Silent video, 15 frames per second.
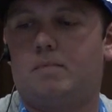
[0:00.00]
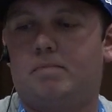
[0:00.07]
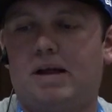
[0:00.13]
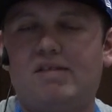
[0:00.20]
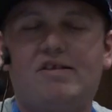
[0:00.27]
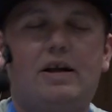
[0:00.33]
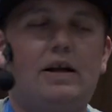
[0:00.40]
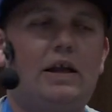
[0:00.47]

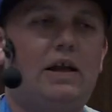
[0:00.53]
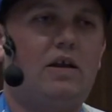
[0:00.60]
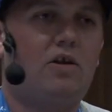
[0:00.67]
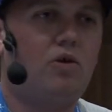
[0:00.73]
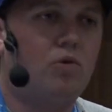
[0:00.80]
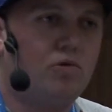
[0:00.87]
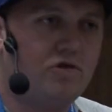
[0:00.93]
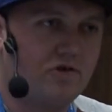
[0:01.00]
Basically,
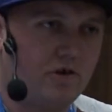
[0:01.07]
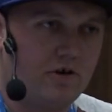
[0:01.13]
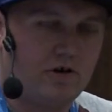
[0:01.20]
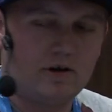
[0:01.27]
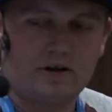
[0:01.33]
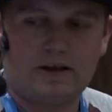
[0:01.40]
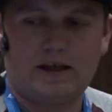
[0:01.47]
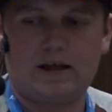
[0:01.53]

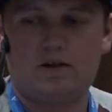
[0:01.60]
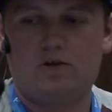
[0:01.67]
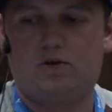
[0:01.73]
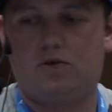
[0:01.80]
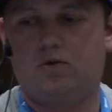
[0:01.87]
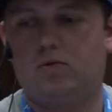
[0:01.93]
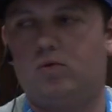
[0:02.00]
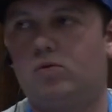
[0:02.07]
user
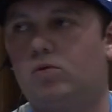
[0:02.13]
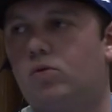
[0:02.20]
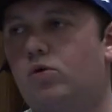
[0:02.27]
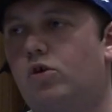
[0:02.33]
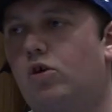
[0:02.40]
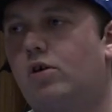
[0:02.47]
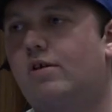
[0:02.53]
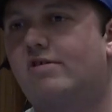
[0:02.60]
can do
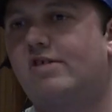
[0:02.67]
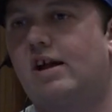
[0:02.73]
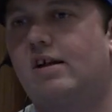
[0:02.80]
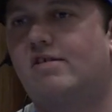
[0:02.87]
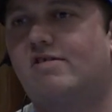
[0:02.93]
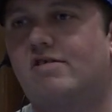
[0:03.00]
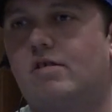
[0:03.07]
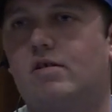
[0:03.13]
or
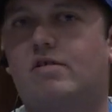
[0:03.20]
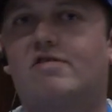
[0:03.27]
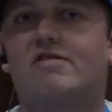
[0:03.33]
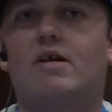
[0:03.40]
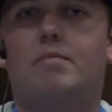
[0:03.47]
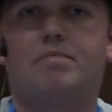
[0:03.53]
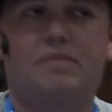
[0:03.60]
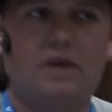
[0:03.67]
access
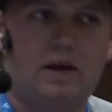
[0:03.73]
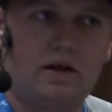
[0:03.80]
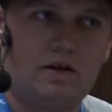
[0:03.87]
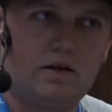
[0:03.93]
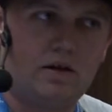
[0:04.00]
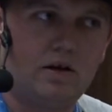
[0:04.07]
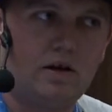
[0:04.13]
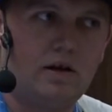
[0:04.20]

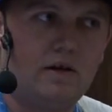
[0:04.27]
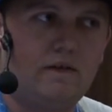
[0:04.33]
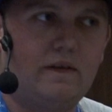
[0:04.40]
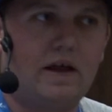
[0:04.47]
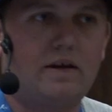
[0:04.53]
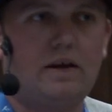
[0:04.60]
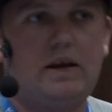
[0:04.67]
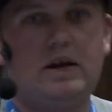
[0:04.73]
something
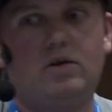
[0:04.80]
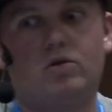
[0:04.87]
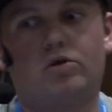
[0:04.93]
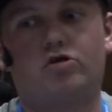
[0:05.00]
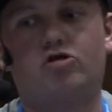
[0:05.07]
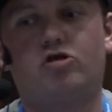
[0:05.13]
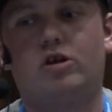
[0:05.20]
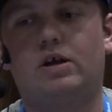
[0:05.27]
that he
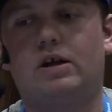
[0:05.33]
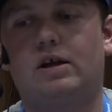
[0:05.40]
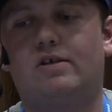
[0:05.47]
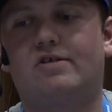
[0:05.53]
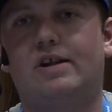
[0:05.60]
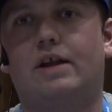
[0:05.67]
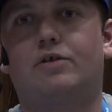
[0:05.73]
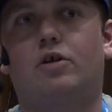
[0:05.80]
or she
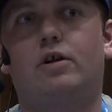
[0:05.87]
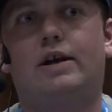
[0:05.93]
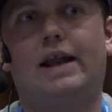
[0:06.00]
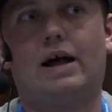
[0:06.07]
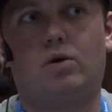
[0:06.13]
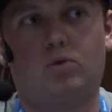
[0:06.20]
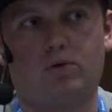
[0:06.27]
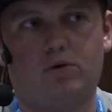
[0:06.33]
is not
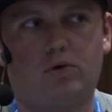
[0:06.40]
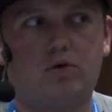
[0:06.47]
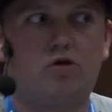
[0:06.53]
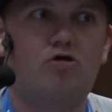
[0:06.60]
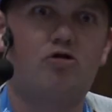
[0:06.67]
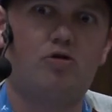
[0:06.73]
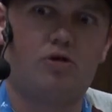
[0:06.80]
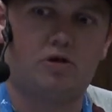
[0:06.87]
allowed
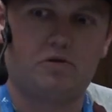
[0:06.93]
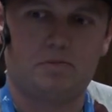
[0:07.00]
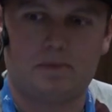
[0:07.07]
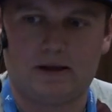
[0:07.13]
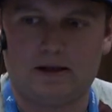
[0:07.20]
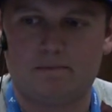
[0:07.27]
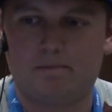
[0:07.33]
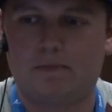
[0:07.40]
or shouldn't
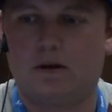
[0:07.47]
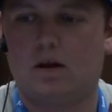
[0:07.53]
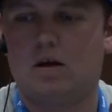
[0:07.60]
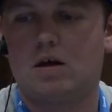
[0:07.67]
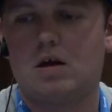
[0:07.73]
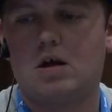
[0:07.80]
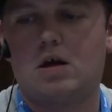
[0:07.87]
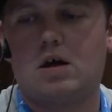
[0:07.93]
be.
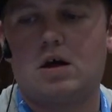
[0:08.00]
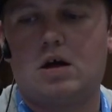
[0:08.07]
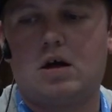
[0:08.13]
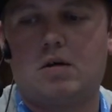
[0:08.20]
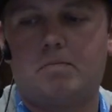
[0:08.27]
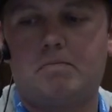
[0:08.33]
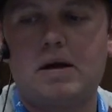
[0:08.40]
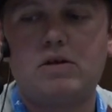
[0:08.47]

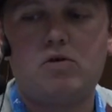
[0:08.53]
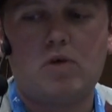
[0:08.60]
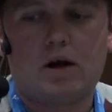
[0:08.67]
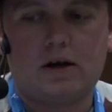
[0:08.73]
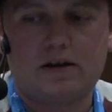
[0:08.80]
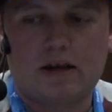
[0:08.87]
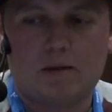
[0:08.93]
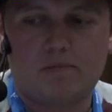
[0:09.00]
Menu
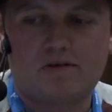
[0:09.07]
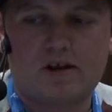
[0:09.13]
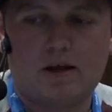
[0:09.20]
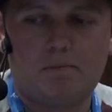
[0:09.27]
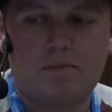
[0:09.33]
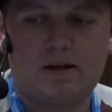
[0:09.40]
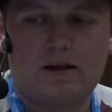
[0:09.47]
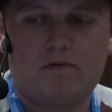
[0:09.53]
items
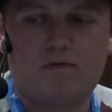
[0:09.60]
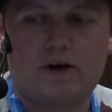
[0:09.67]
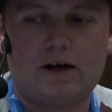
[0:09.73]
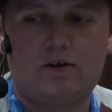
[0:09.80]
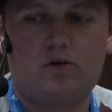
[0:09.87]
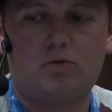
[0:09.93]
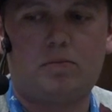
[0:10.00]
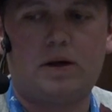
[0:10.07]
can be
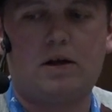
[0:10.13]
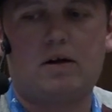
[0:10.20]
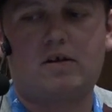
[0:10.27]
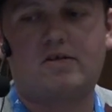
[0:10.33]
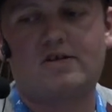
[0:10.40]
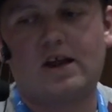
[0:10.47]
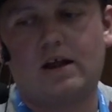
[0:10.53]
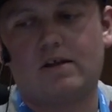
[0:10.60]
defined to be
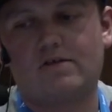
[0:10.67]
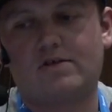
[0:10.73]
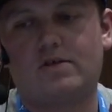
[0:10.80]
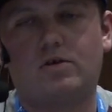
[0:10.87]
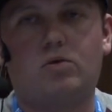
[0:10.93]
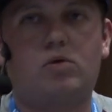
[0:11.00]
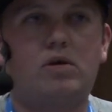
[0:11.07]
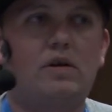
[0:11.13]

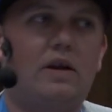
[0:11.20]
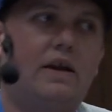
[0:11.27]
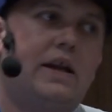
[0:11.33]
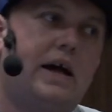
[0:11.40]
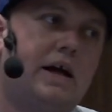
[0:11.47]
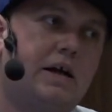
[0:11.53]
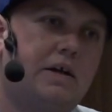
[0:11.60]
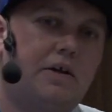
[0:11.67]
accessed or
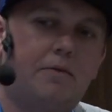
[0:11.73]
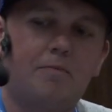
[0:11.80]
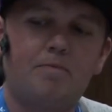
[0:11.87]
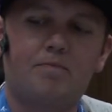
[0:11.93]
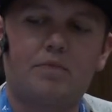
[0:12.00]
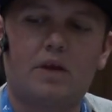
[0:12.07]
denied,